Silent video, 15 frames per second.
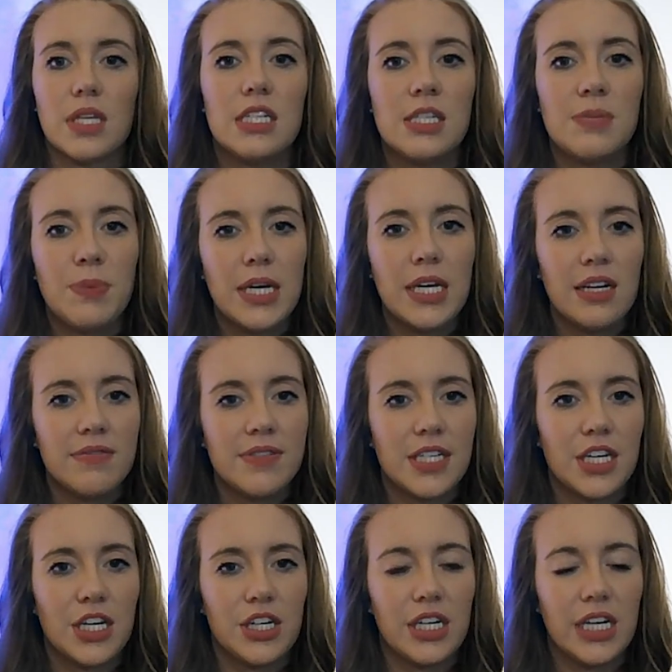Speaking of
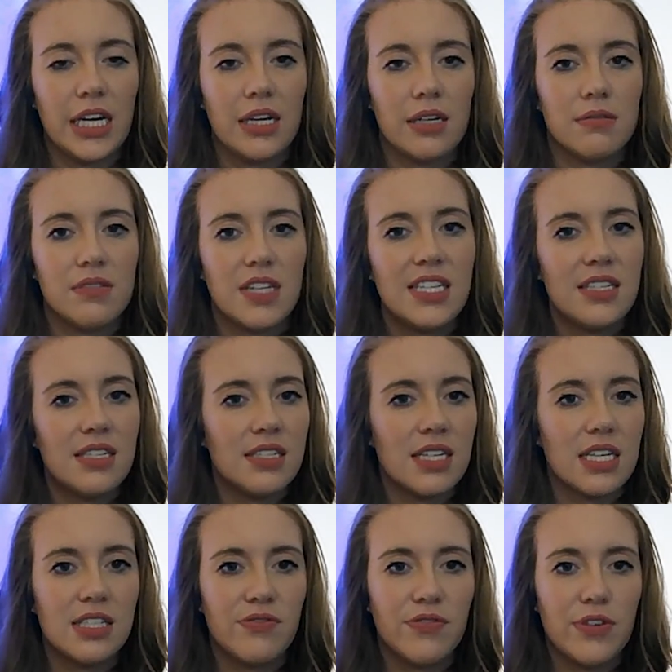security, let's discuss